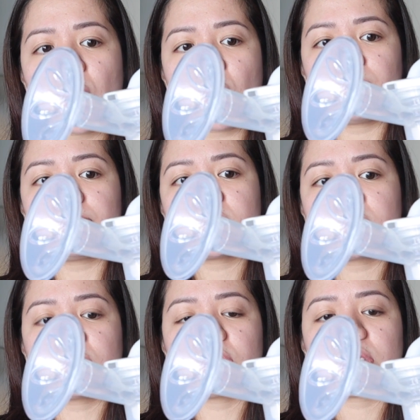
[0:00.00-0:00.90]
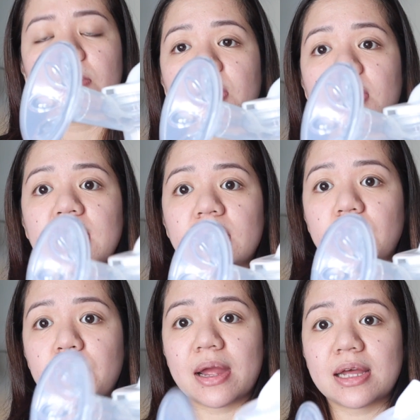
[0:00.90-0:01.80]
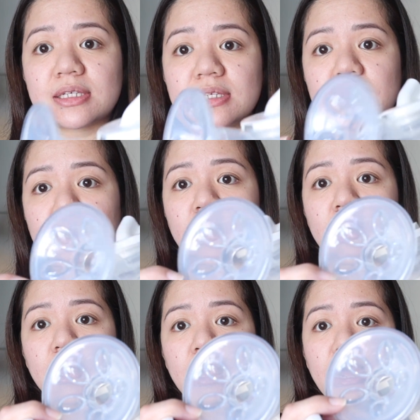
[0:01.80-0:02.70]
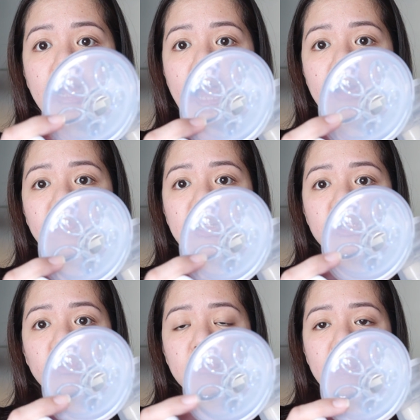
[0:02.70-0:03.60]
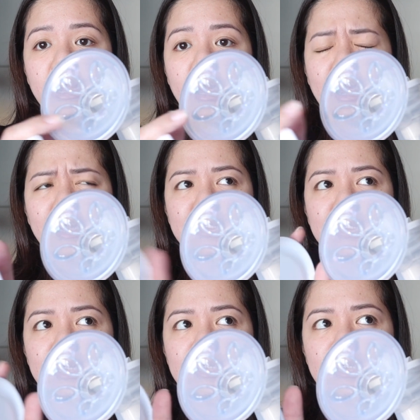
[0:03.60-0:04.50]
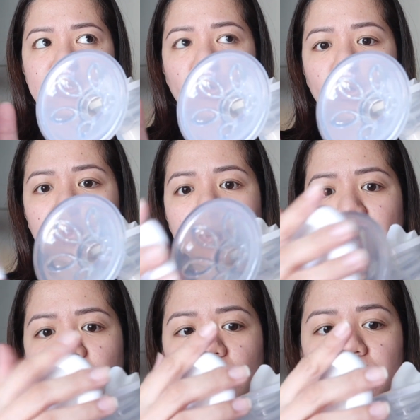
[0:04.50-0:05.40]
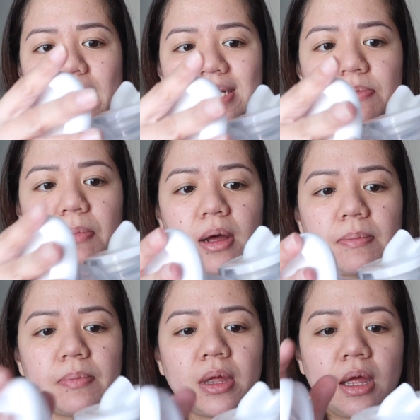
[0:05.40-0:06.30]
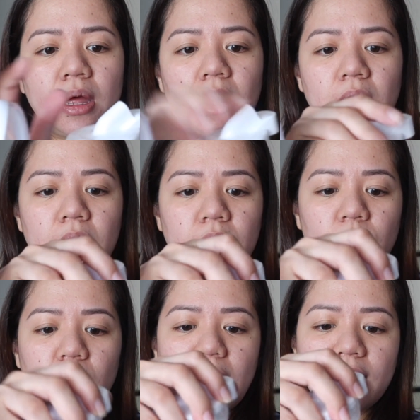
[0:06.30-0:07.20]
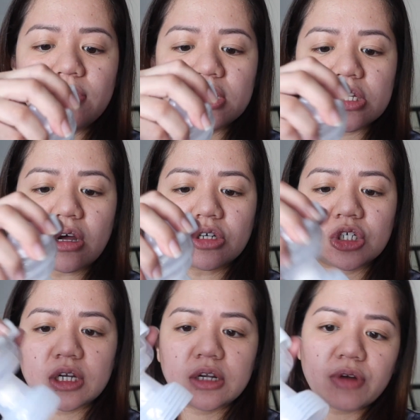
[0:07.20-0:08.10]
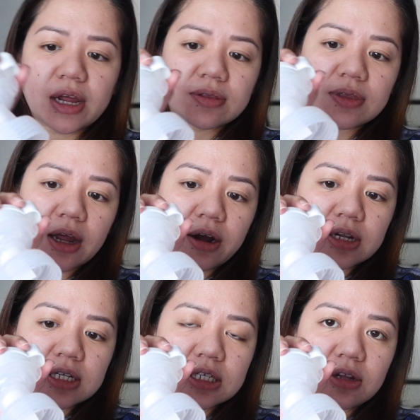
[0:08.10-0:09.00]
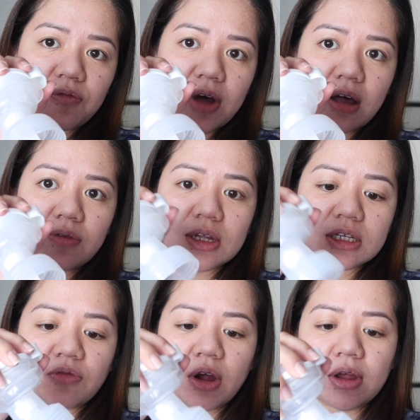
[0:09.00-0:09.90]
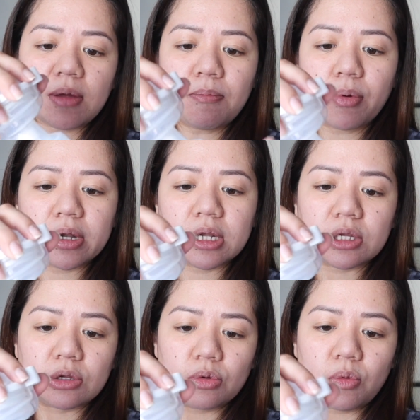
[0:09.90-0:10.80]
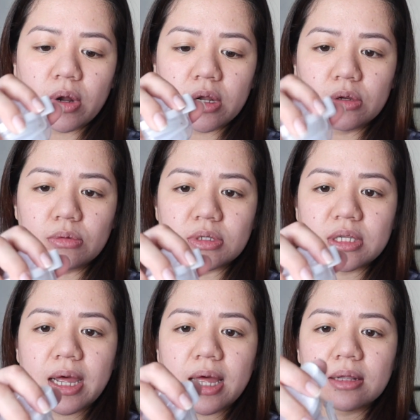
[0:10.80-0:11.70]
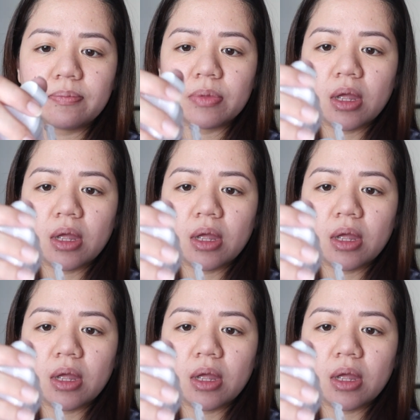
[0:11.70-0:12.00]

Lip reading: helps stimulate the breast. I have this with my ISIS, or the manual breast pump. You have the suction right there. This is the valve that's very important. You don't want to lose that.